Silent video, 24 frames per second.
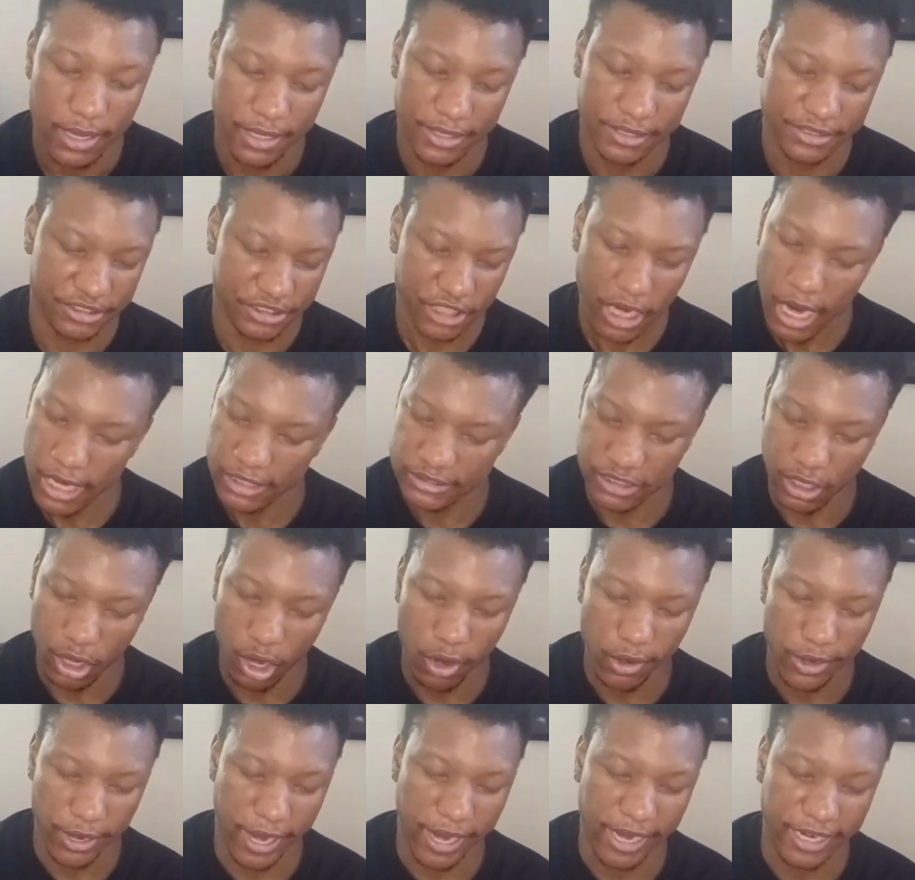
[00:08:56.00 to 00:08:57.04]
Josh
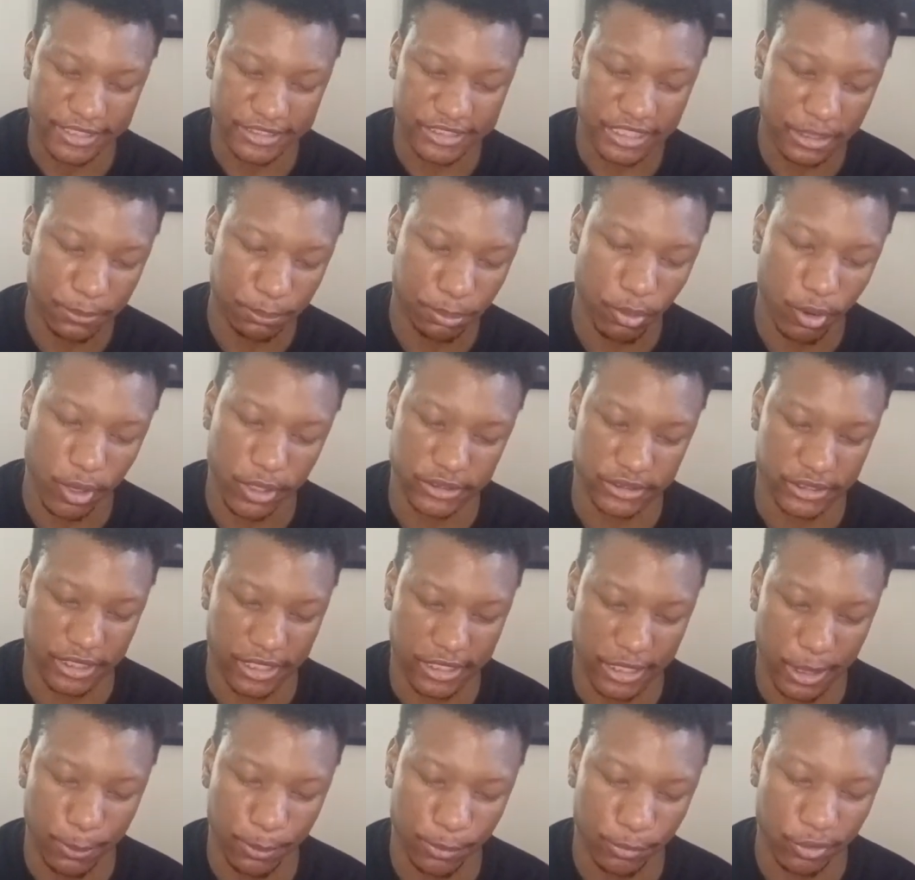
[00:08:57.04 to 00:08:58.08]
Hart, 18 points,
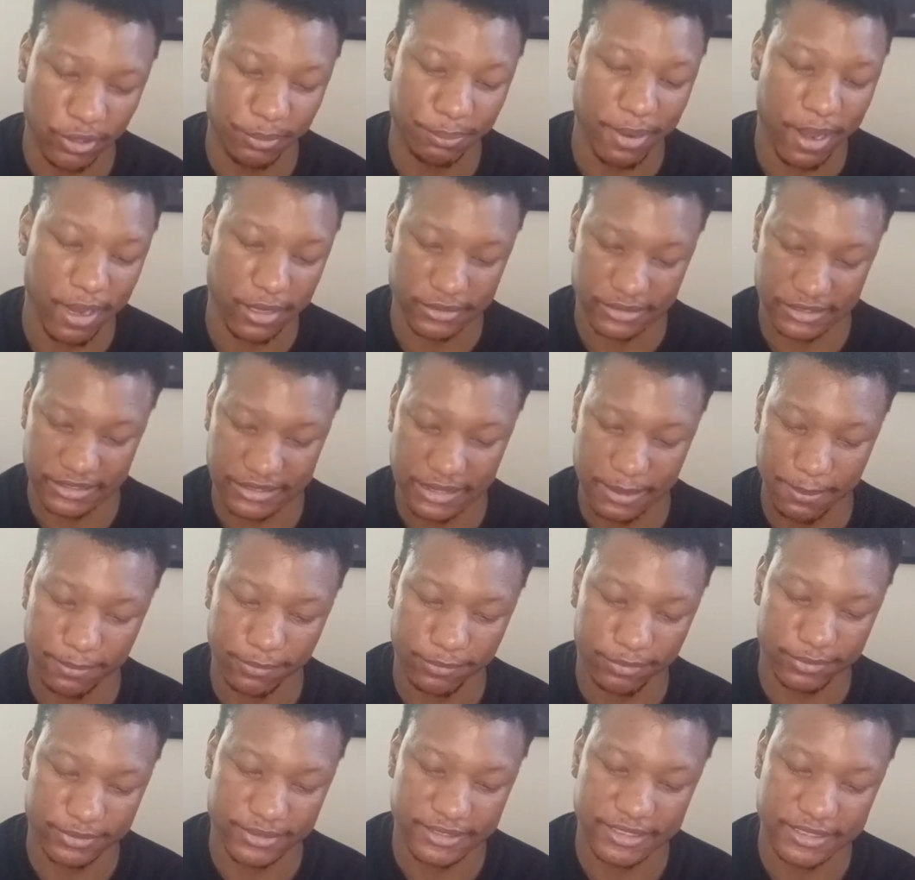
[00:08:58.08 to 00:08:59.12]
11 rebounds, 7
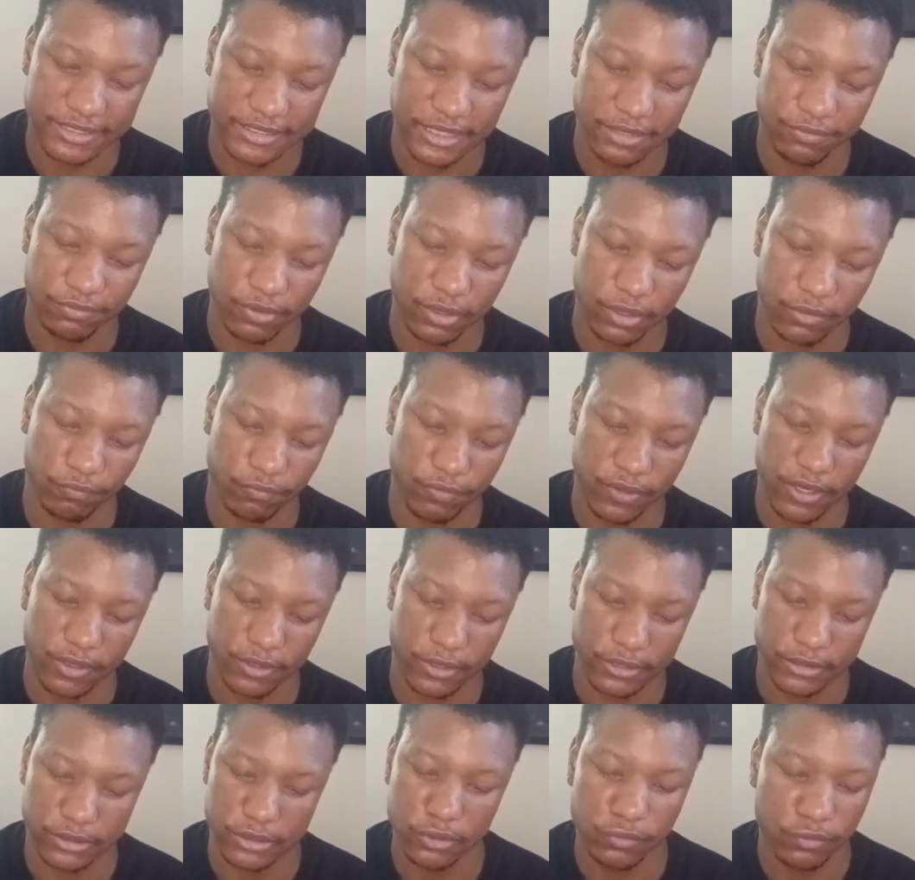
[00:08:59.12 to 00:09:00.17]
from 16 from the field,
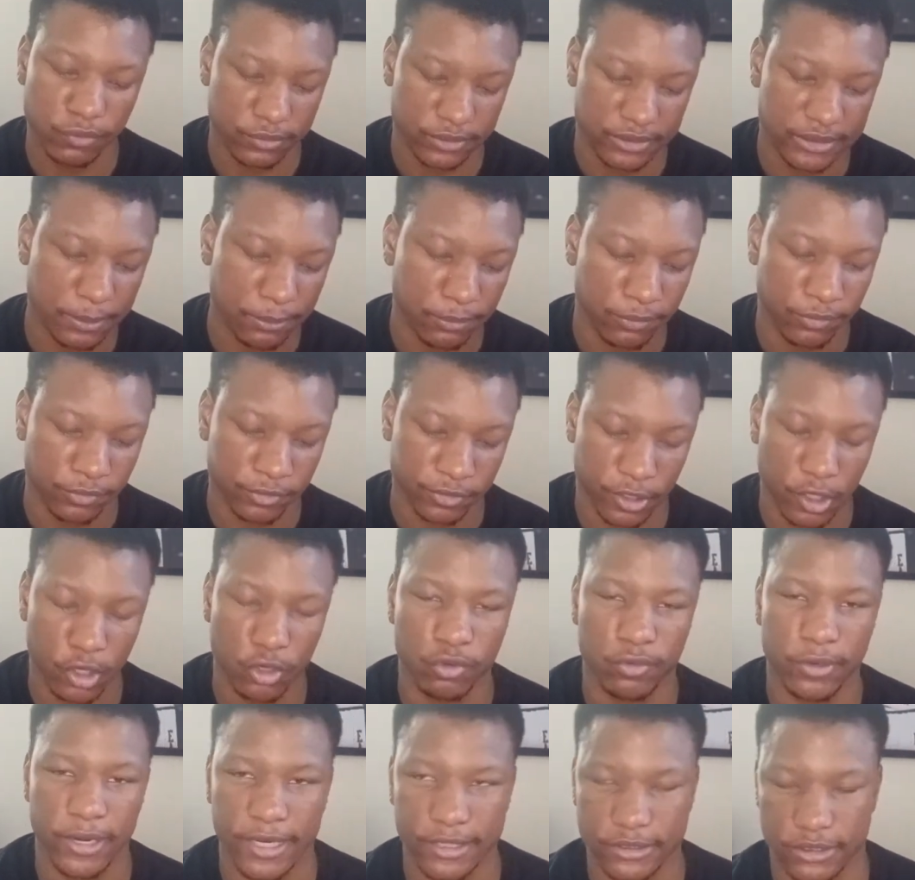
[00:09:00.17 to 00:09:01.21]
and 2 from 7 from long
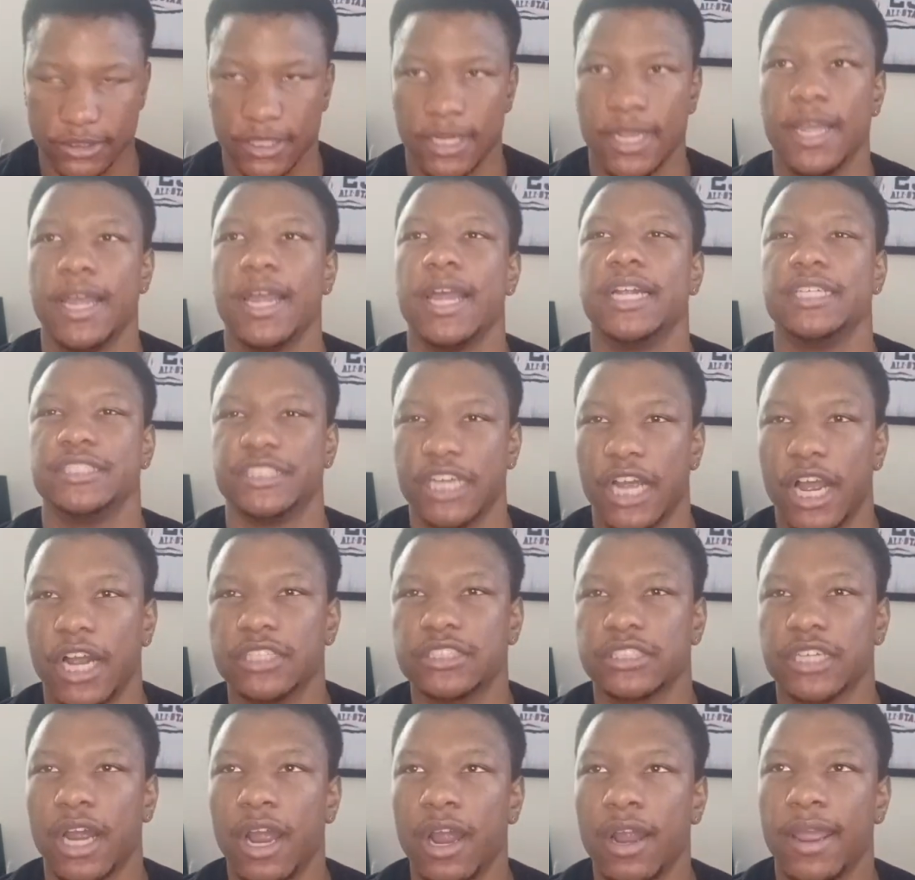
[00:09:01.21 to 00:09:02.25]
range. Josh
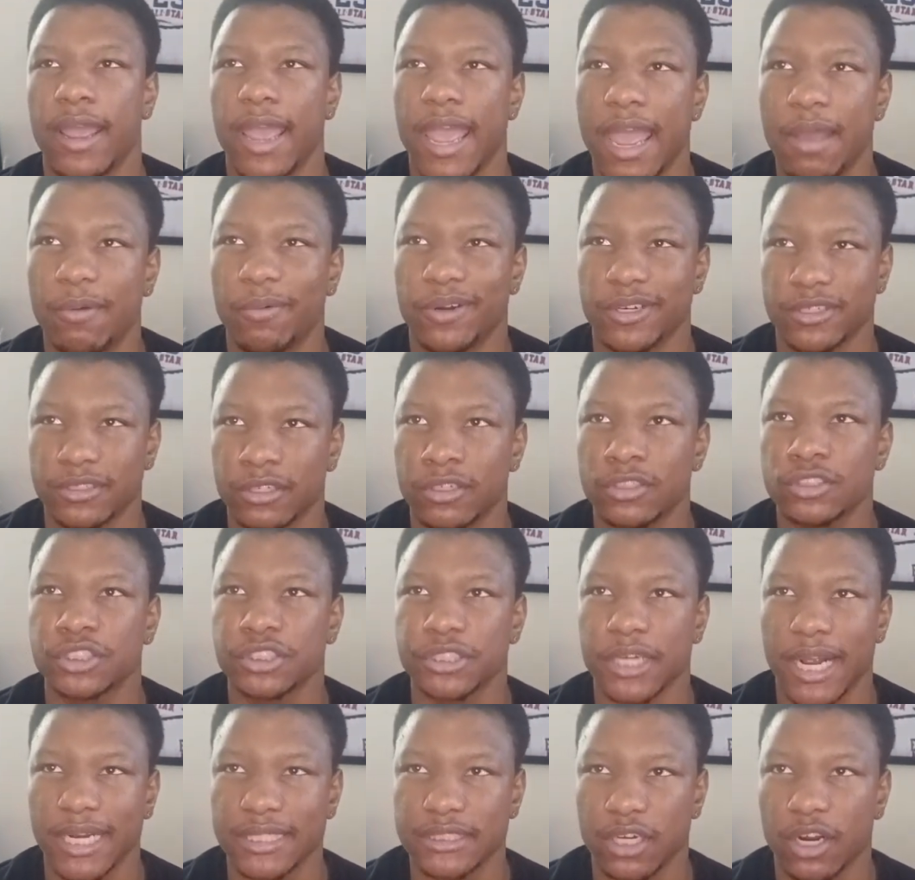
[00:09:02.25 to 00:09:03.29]
Hart had one of those
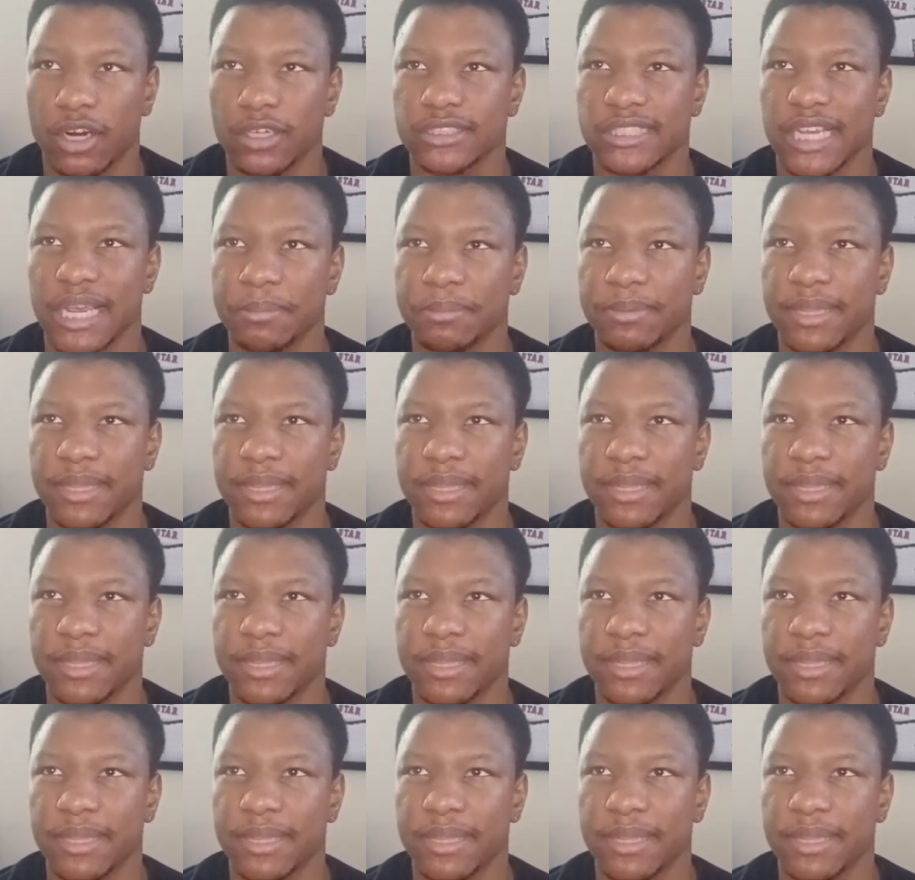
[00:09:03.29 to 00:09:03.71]
Josh Hart type